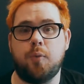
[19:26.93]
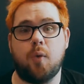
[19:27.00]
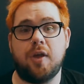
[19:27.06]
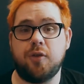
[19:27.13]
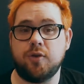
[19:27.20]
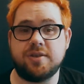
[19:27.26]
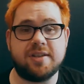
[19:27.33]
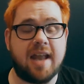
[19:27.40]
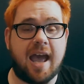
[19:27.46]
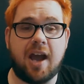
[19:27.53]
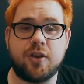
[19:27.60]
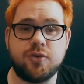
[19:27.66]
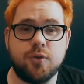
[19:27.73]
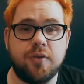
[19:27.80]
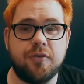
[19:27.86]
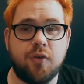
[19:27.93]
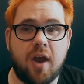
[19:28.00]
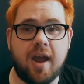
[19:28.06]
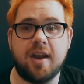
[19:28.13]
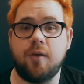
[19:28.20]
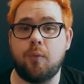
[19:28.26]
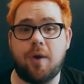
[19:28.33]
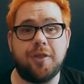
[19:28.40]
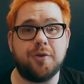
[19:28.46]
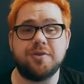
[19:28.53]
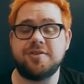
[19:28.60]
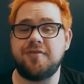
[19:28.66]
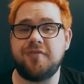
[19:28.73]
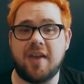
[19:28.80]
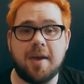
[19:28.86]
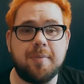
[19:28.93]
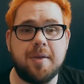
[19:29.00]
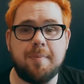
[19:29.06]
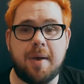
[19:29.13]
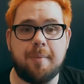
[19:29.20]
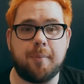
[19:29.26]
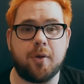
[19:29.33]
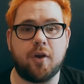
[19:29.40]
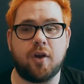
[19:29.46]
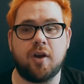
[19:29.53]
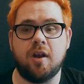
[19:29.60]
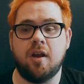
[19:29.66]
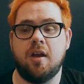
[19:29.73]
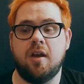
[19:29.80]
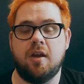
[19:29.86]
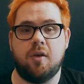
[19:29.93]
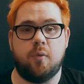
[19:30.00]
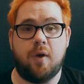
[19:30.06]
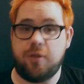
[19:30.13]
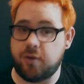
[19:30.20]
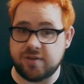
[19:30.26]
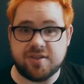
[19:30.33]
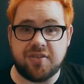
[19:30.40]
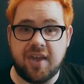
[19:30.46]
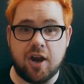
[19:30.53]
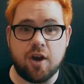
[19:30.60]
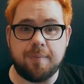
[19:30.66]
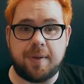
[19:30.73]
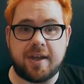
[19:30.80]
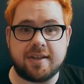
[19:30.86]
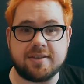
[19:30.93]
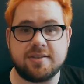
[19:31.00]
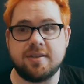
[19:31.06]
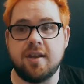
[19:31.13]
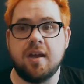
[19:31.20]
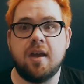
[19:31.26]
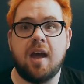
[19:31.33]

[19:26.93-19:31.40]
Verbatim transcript: whether it's an actual friend, whether it's a family member, whether it's a therapist,